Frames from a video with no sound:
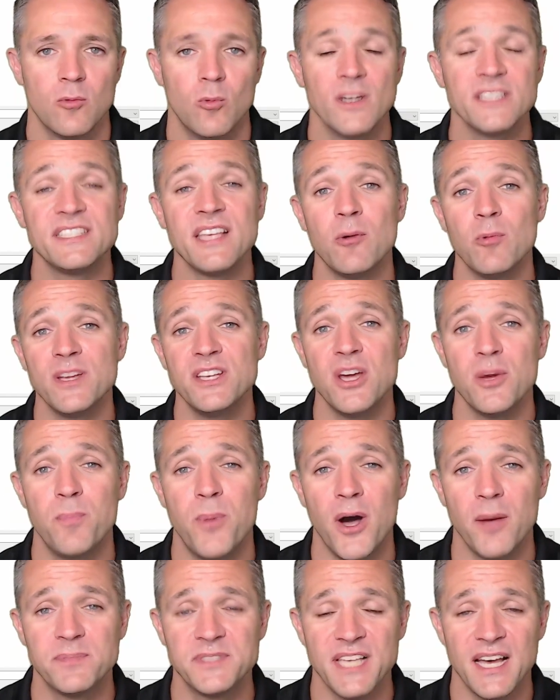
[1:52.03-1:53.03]
Once that window
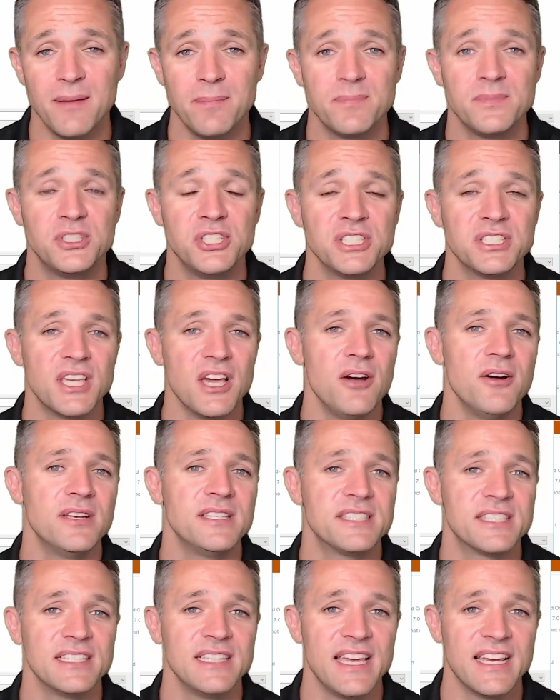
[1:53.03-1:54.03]
pops up, just go and
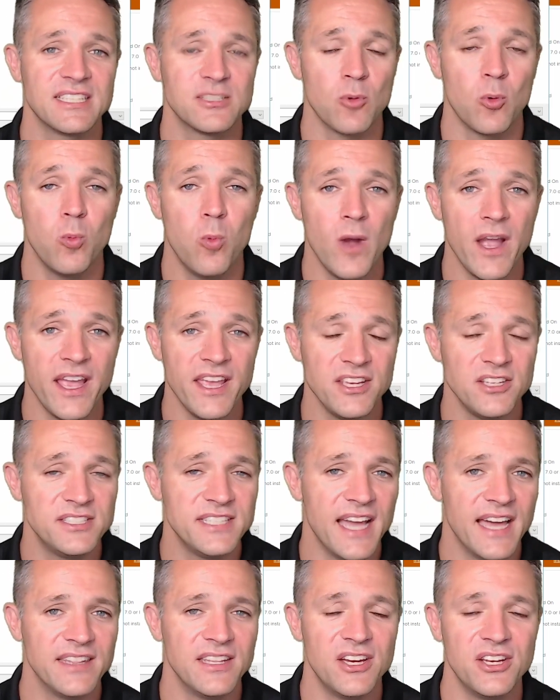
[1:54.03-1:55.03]
select where you
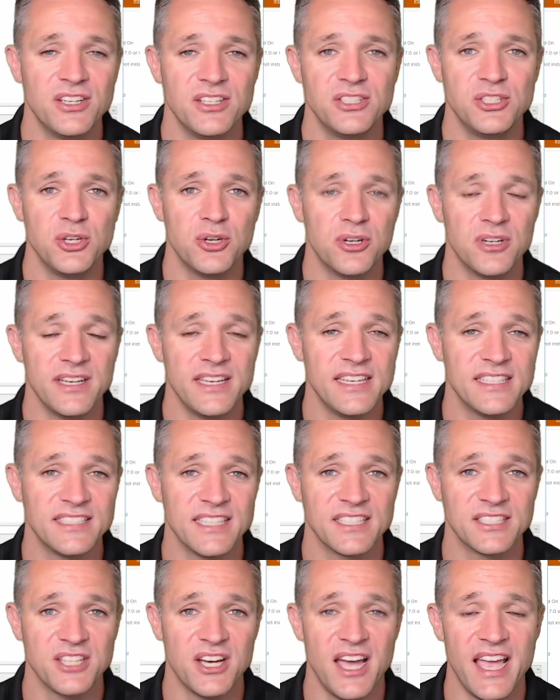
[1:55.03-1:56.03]
downloaded your
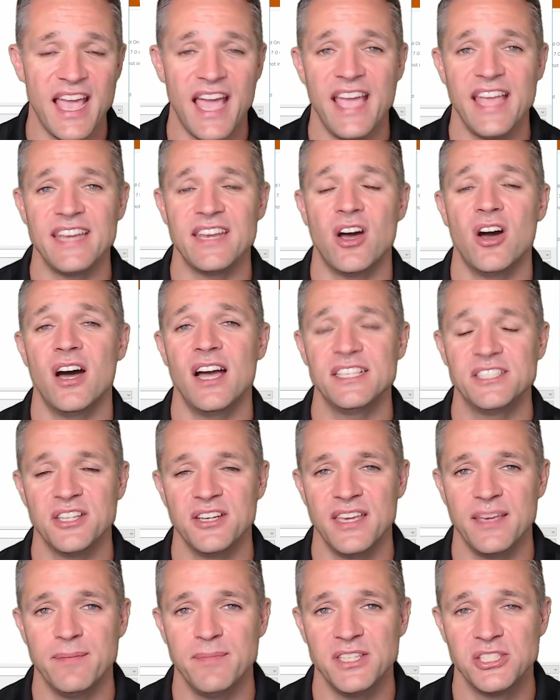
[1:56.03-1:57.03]
ESXi 8 ISO
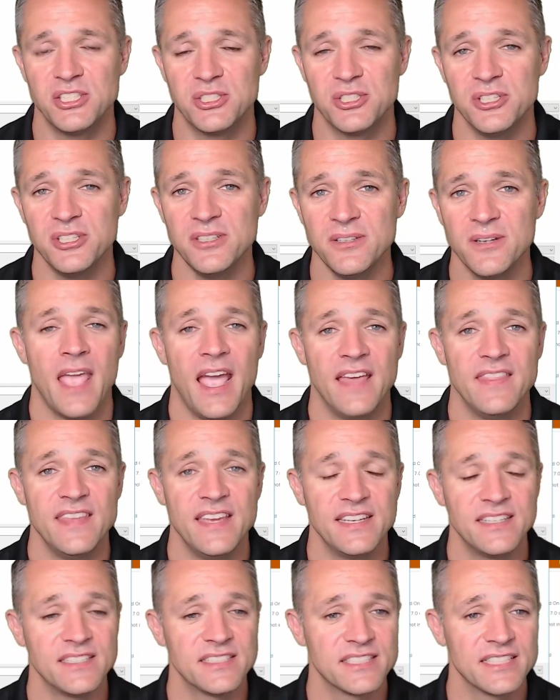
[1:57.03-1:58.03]
image to, and
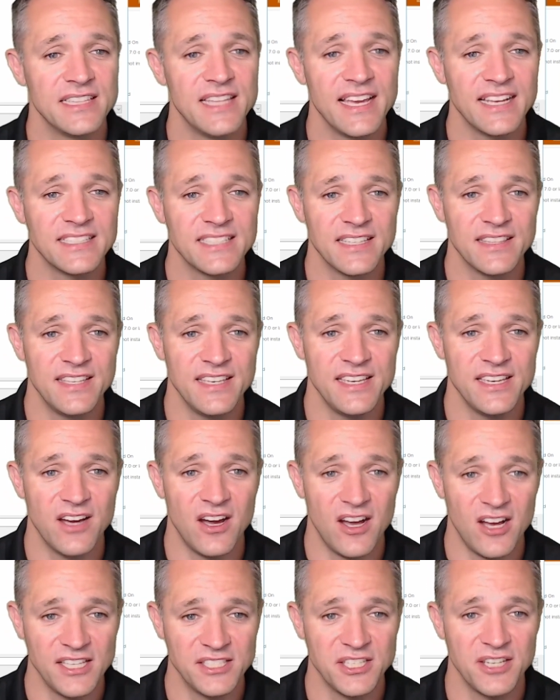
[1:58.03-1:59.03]
then select the
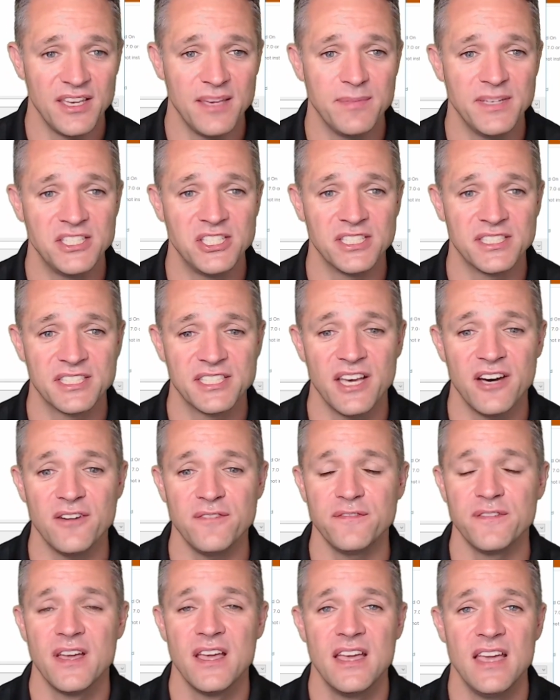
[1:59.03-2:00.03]
ISO image
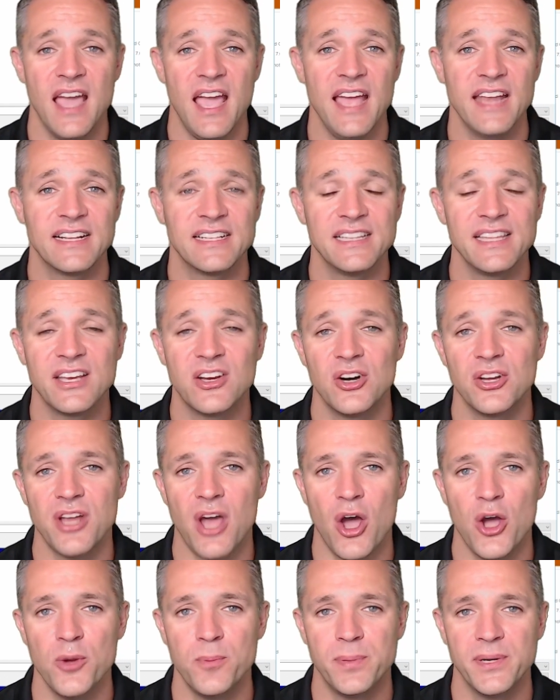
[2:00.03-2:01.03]
itself and click on
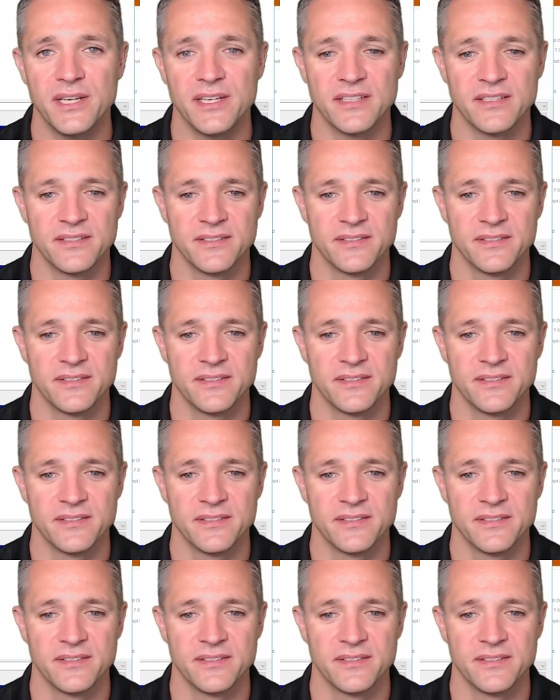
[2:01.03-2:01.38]
open.